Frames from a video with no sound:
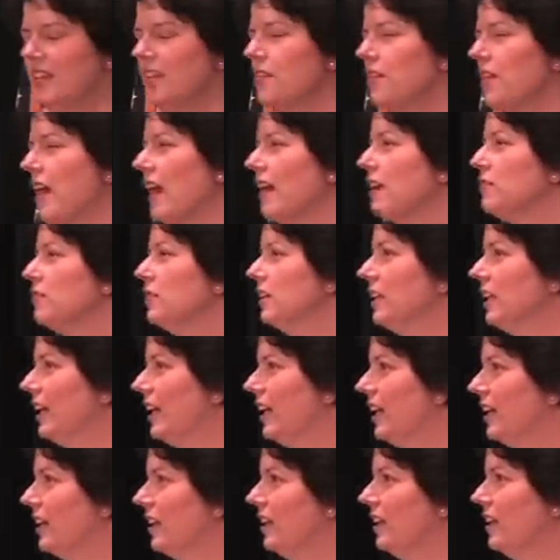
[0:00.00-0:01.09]

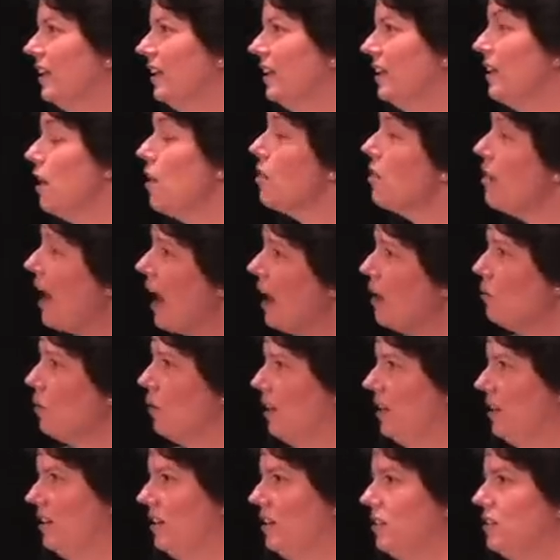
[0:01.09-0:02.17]
Thankfully, that
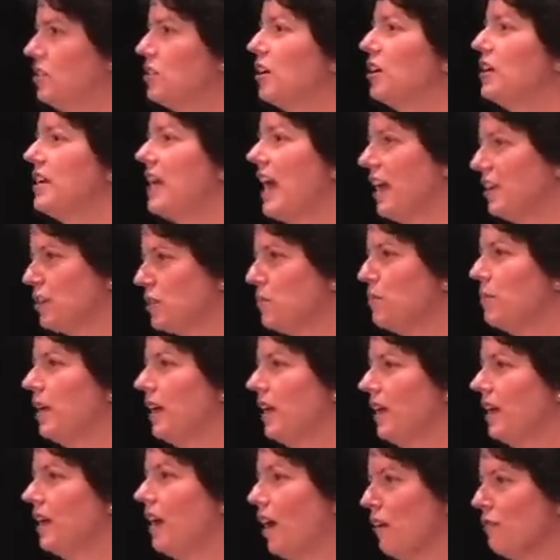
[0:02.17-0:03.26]
one turned out to
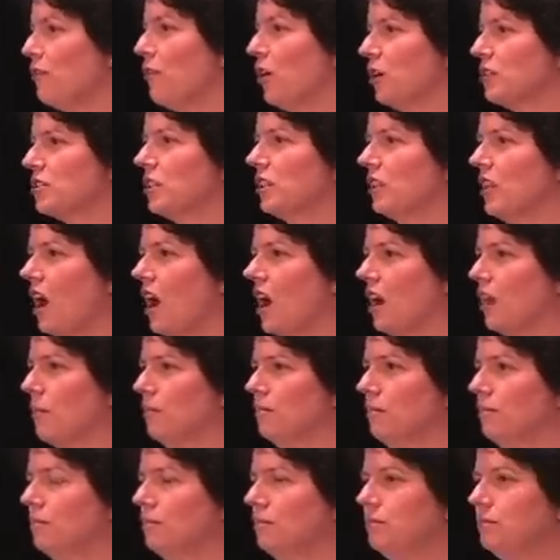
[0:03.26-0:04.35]
be a false
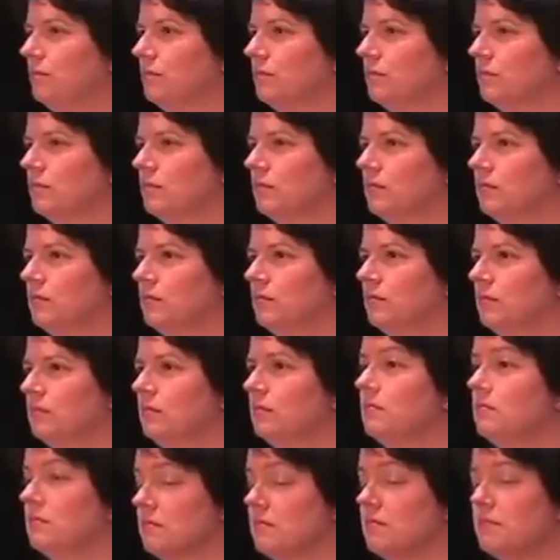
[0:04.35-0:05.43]
alarm.
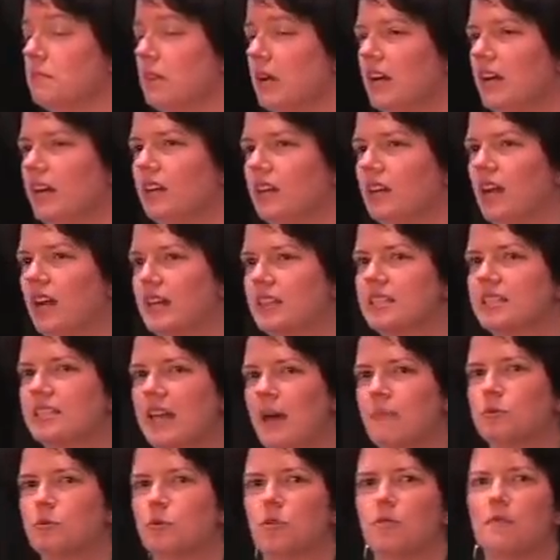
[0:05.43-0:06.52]
But I
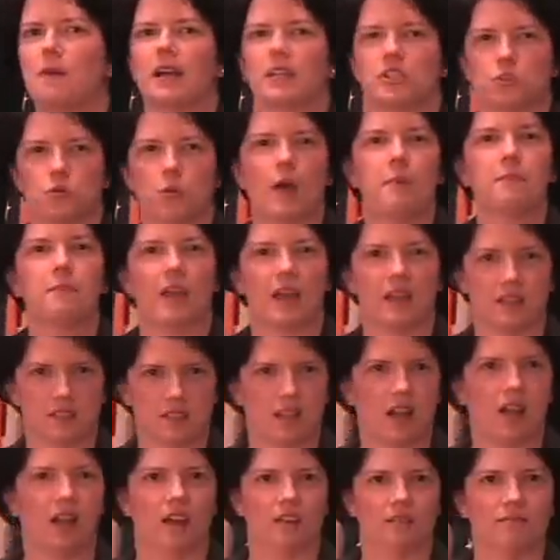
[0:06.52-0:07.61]
slept with my
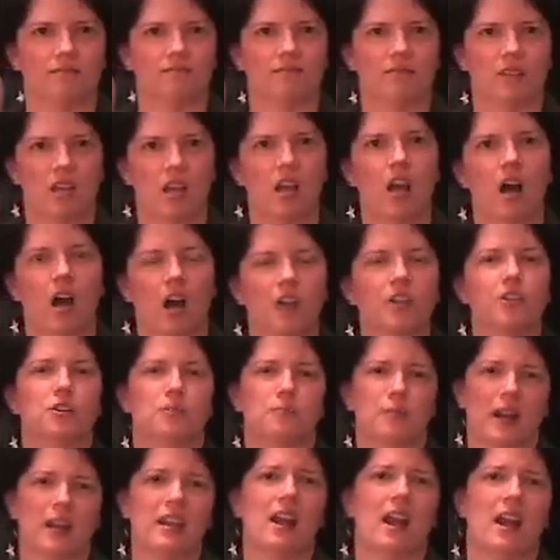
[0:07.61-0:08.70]
sweatpants on under
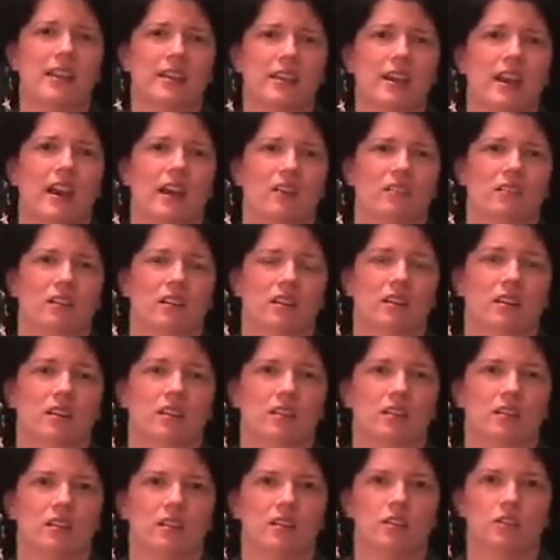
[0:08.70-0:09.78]
my nightgown,
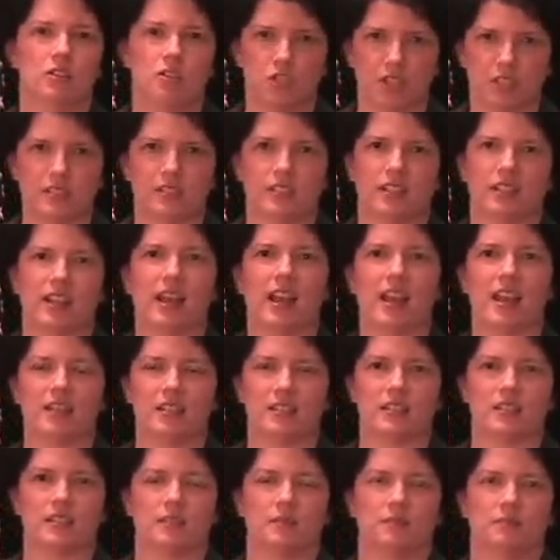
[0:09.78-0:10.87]
just in
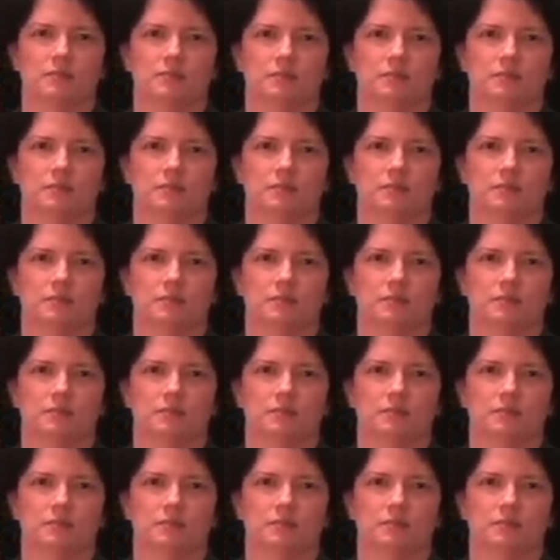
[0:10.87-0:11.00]
case.